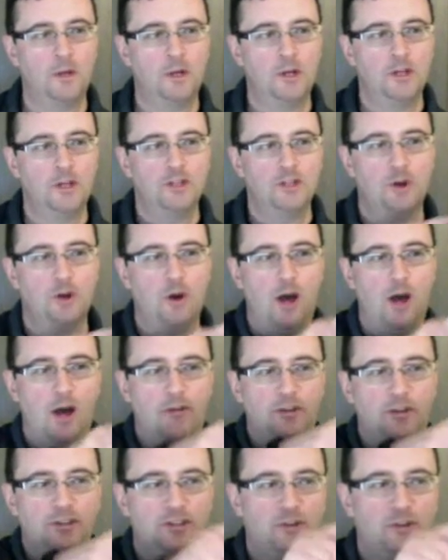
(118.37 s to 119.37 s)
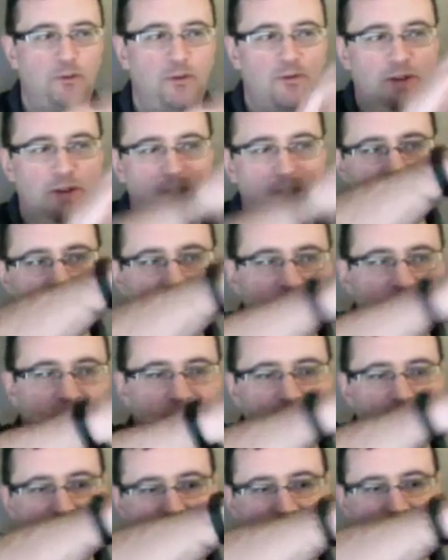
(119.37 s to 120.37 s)
So obviously we've got the
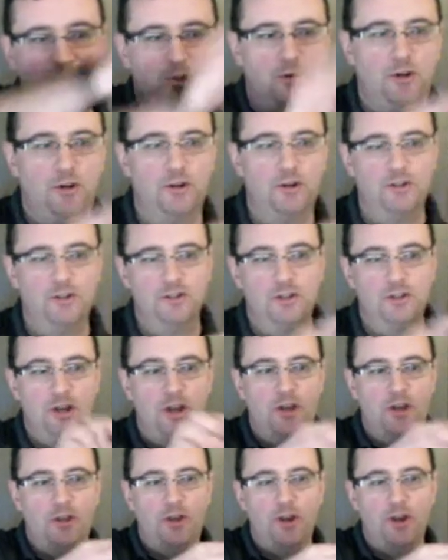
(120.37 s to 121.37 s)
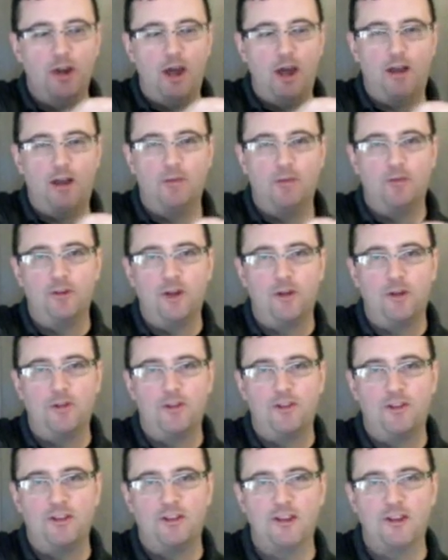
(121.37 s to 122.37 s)
headstock, the tuners, the nut. And the other
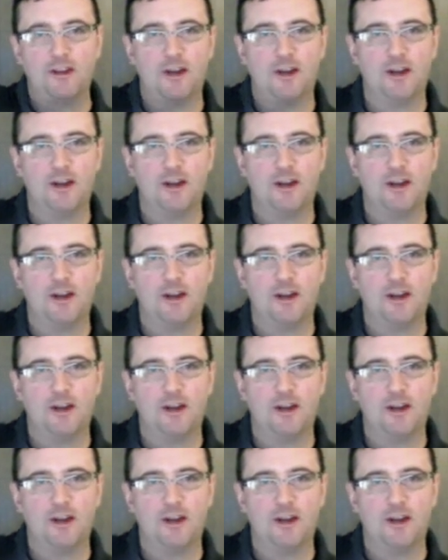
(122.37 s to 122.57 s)
thing that the nut